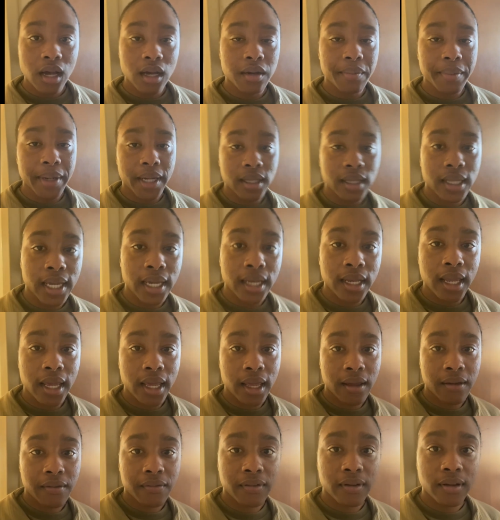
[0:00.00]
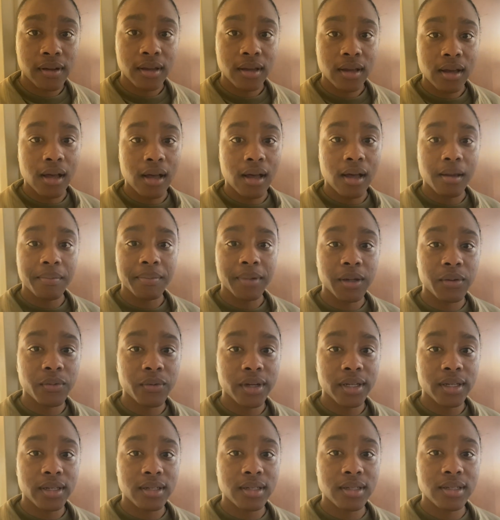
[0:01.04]
about LandNav. I'm getting
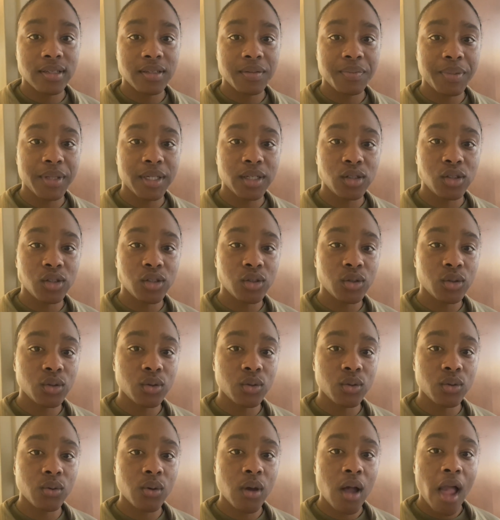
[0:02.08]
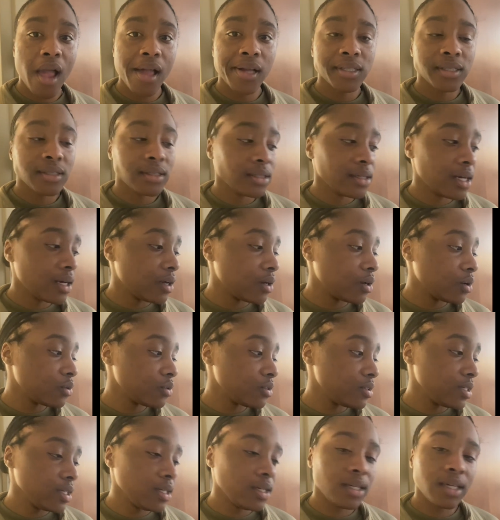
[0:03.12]
ready to speak to
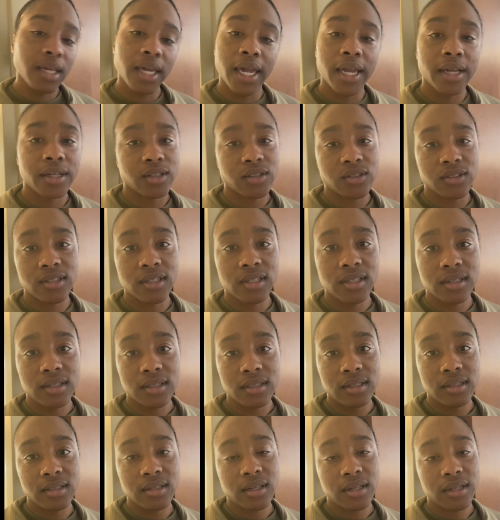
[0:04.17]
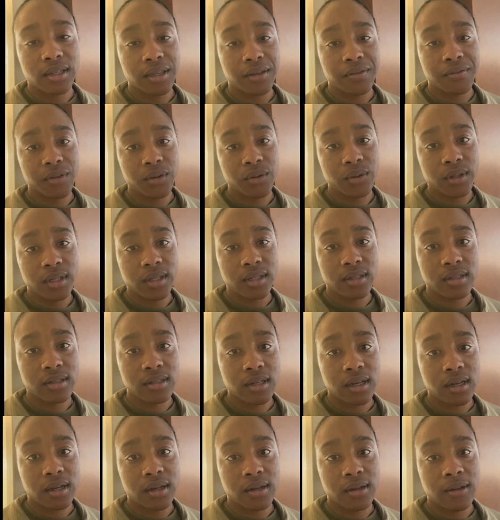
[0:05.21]
OC Anderson. He's going to give you his
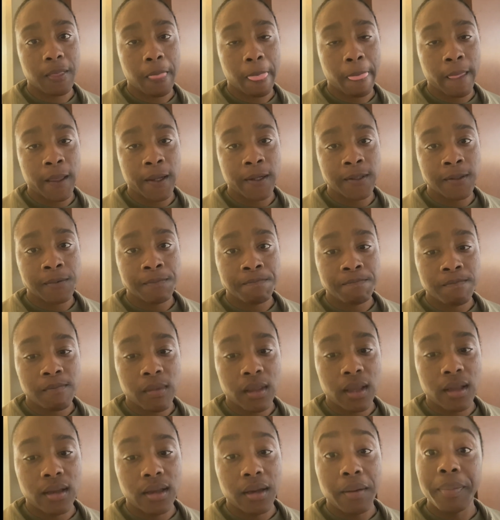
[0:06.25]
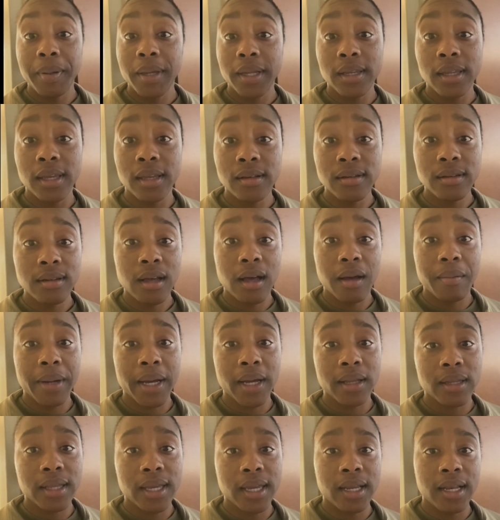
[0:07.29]
opinion about
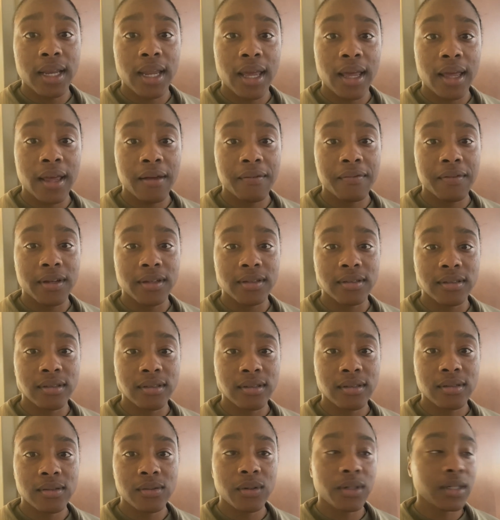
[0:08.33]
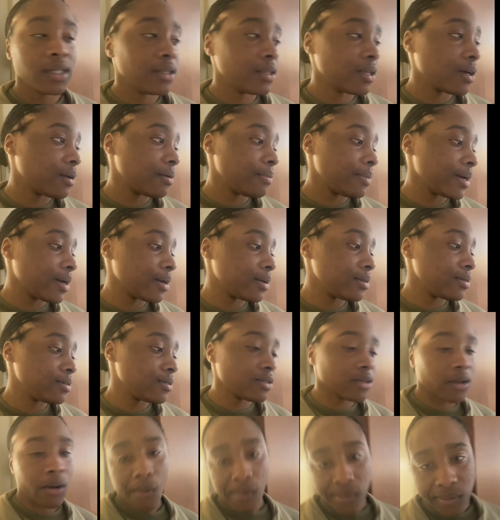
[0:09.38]
LandNav and what he thought about it.
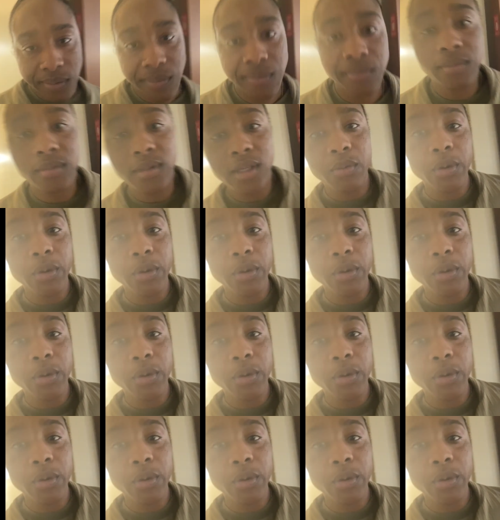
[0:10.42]
So here we